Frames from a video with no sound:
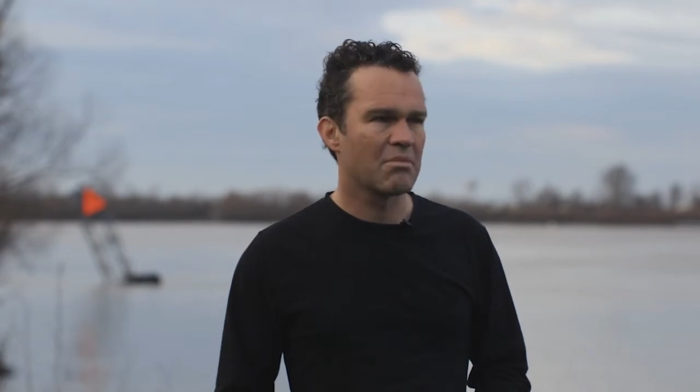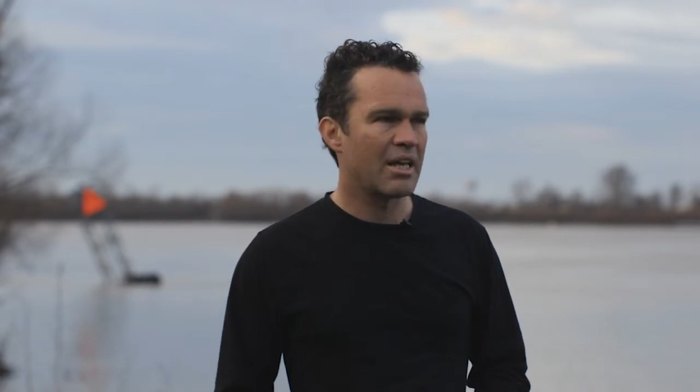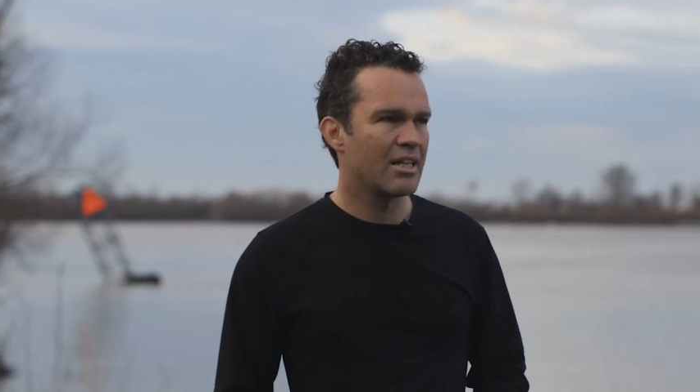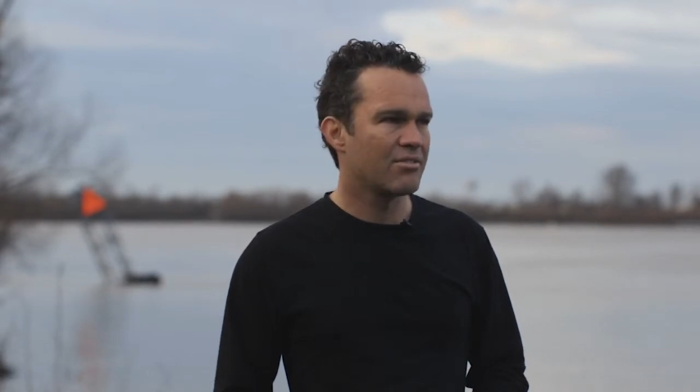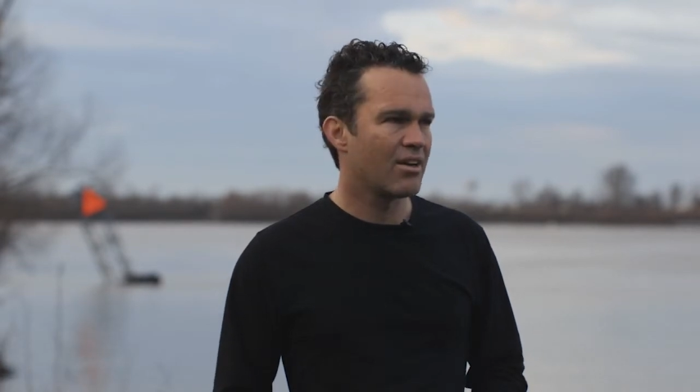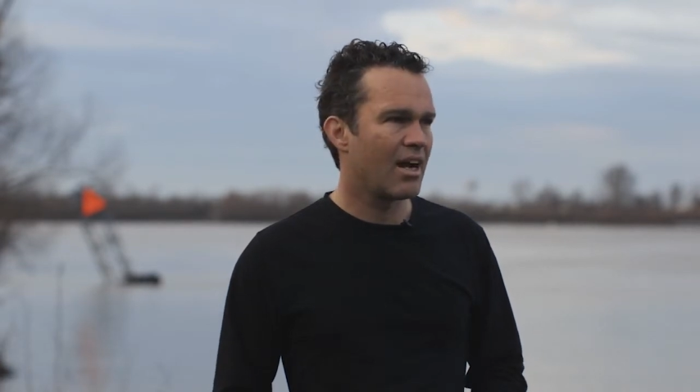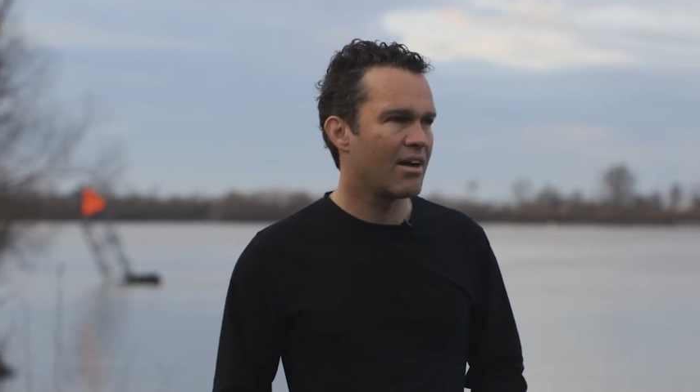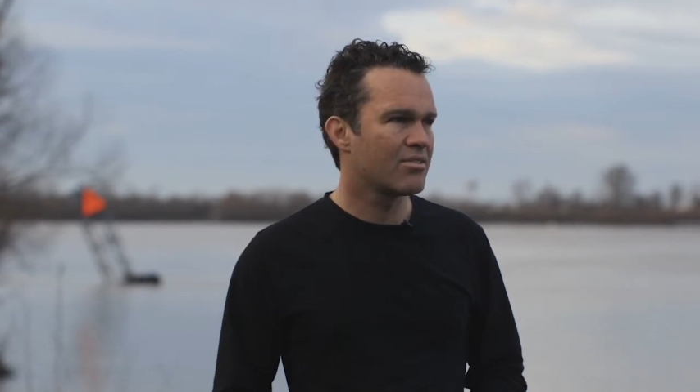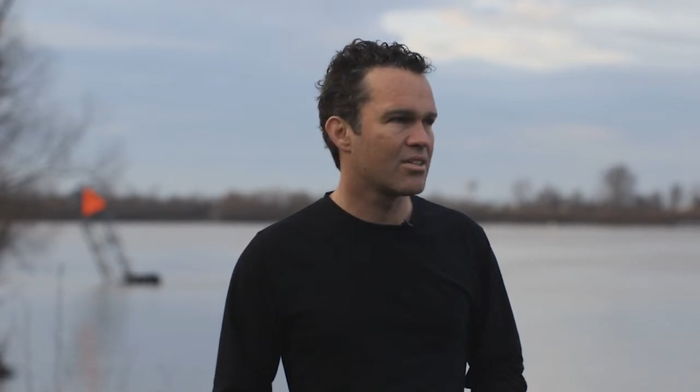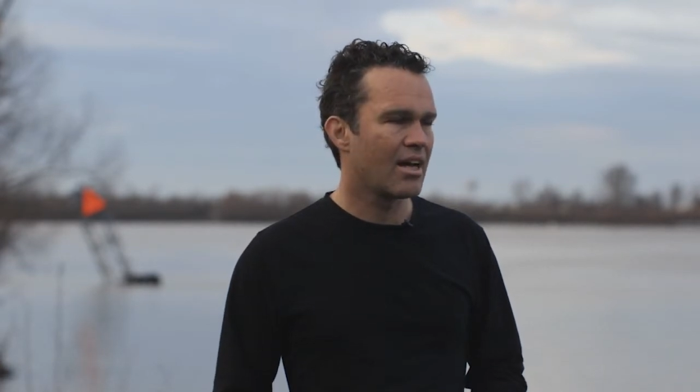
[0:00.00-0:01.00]

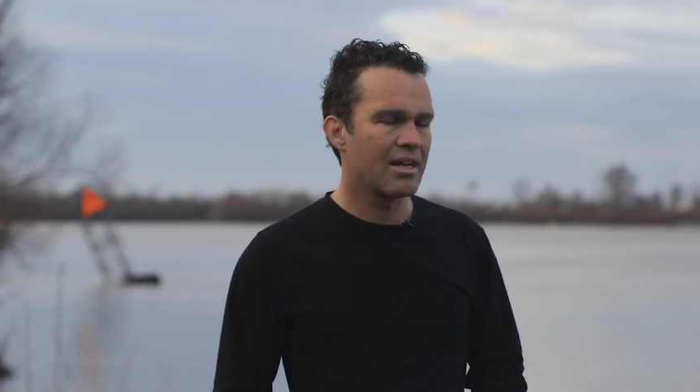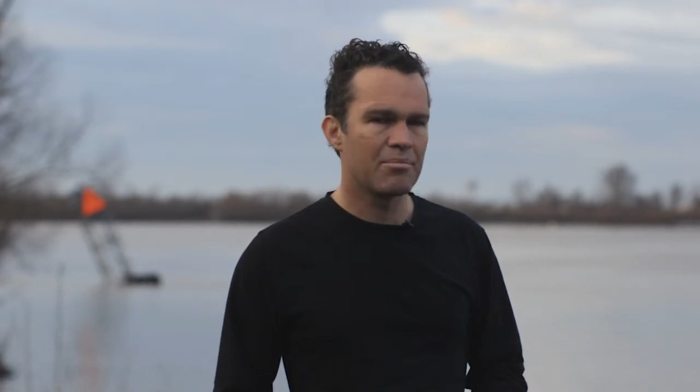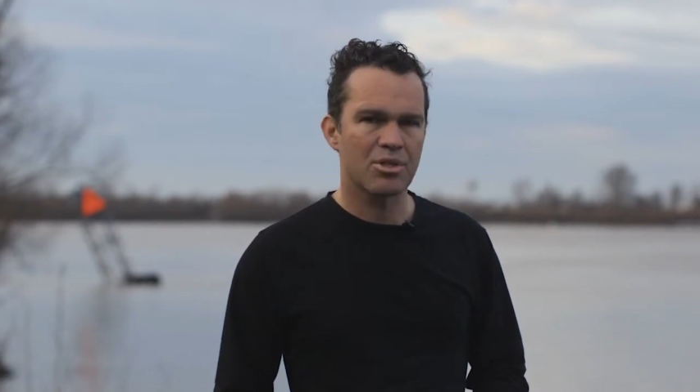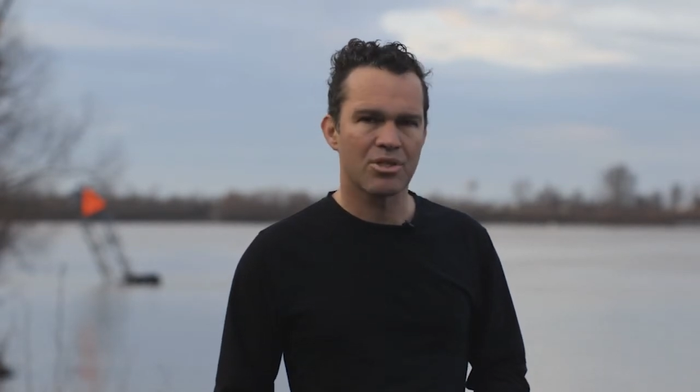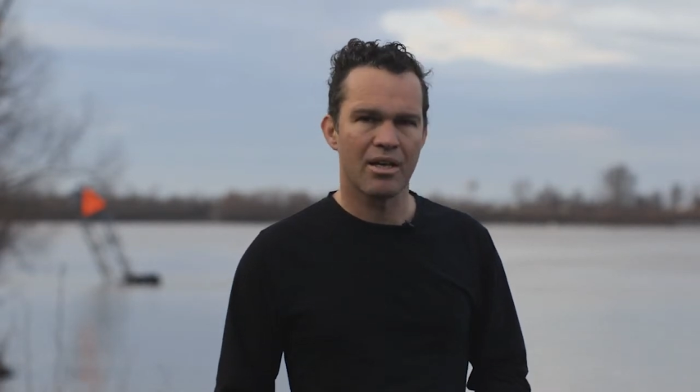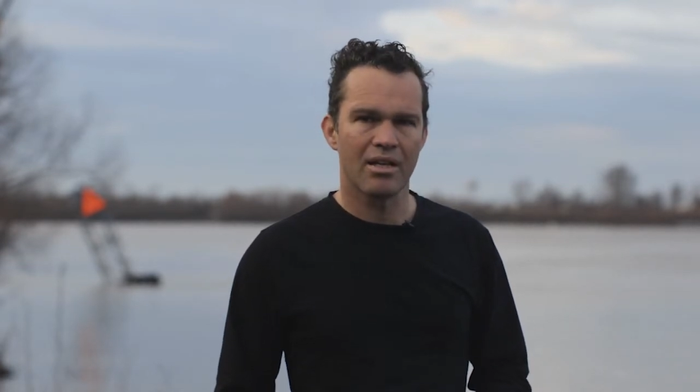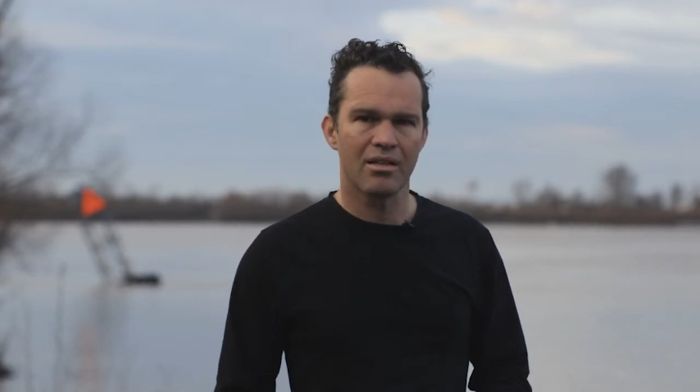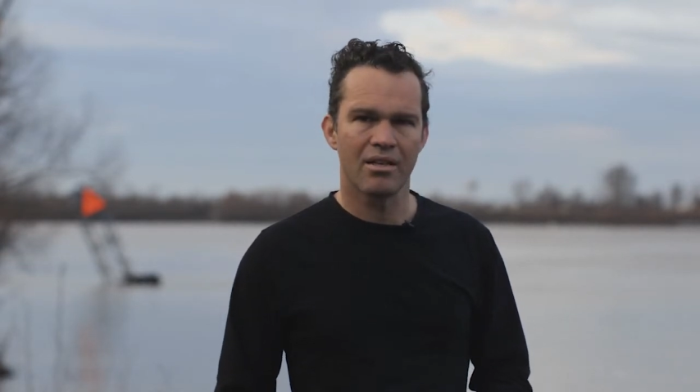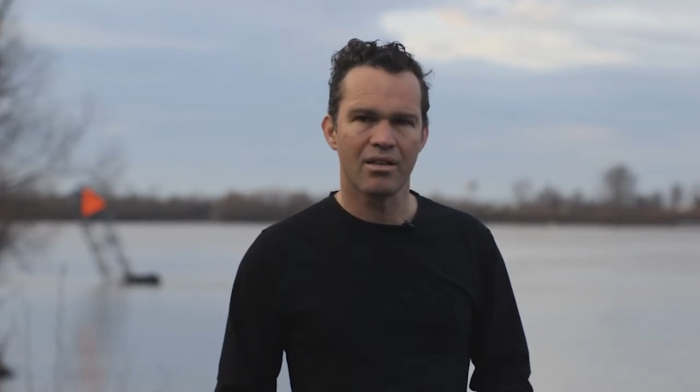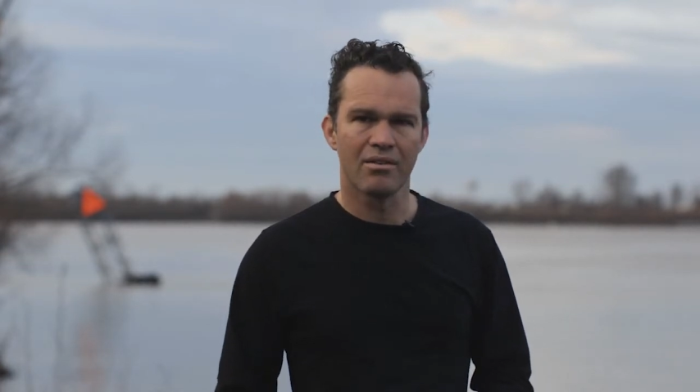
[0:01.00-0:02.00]
eighty-five to ninety
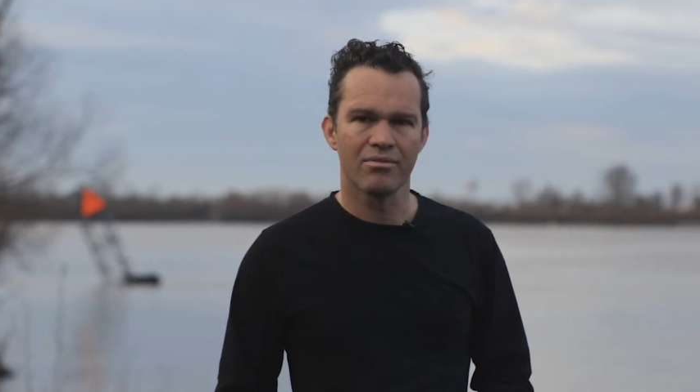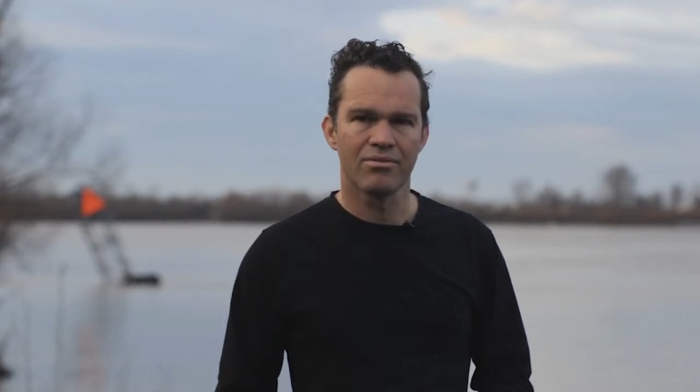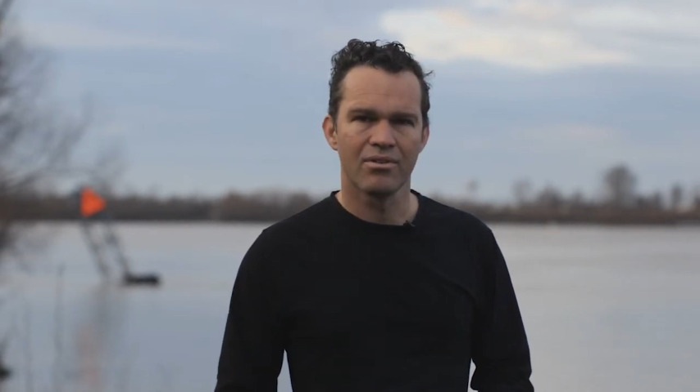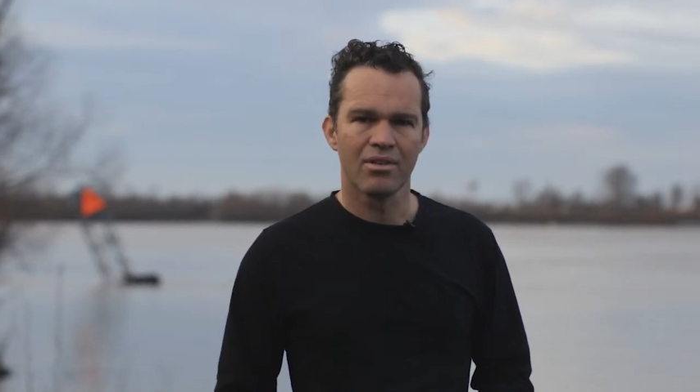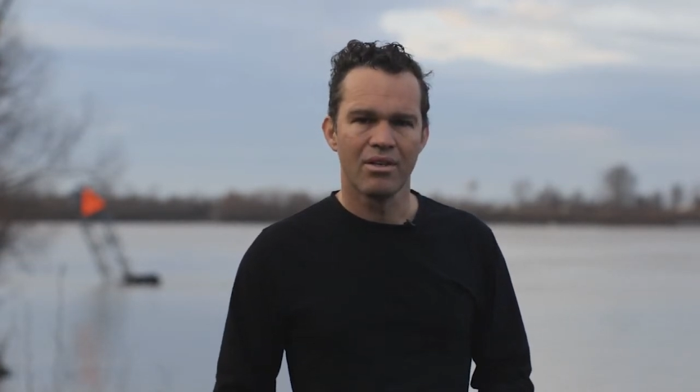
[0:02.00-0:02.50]
percent of